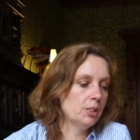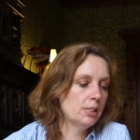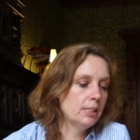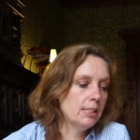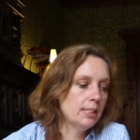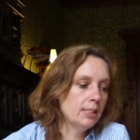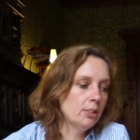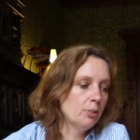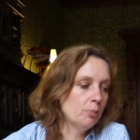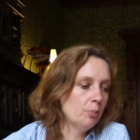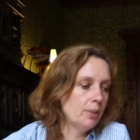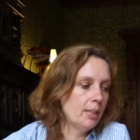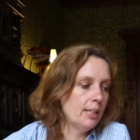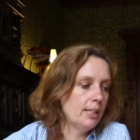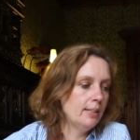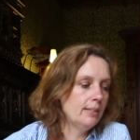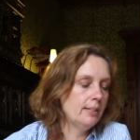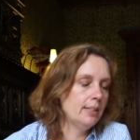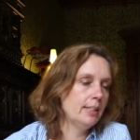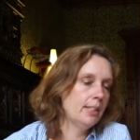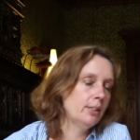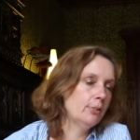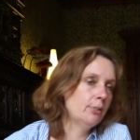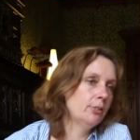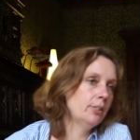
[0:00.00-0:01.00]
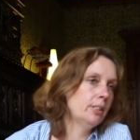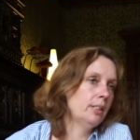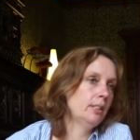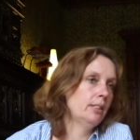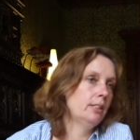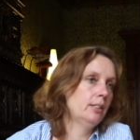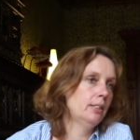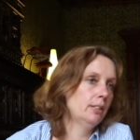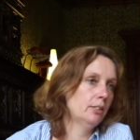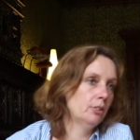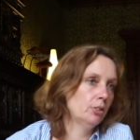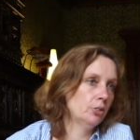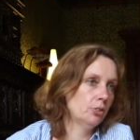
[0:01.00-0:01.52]
still made even
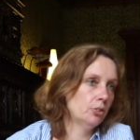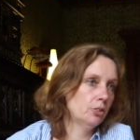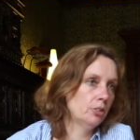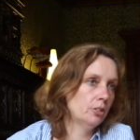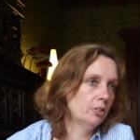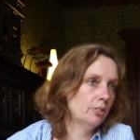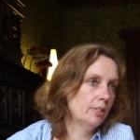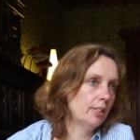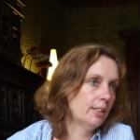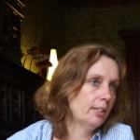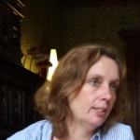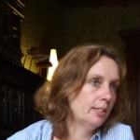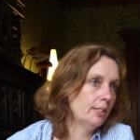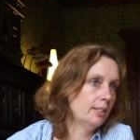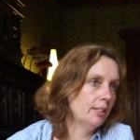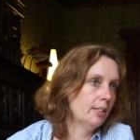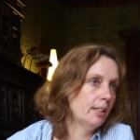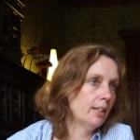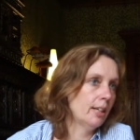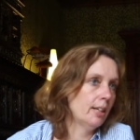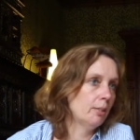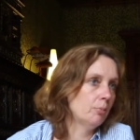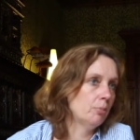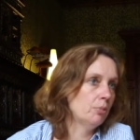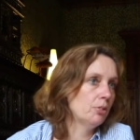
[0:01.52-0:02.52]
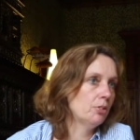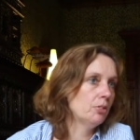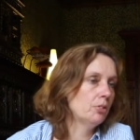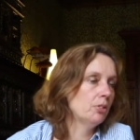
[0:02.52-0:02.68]
in the concentration camps.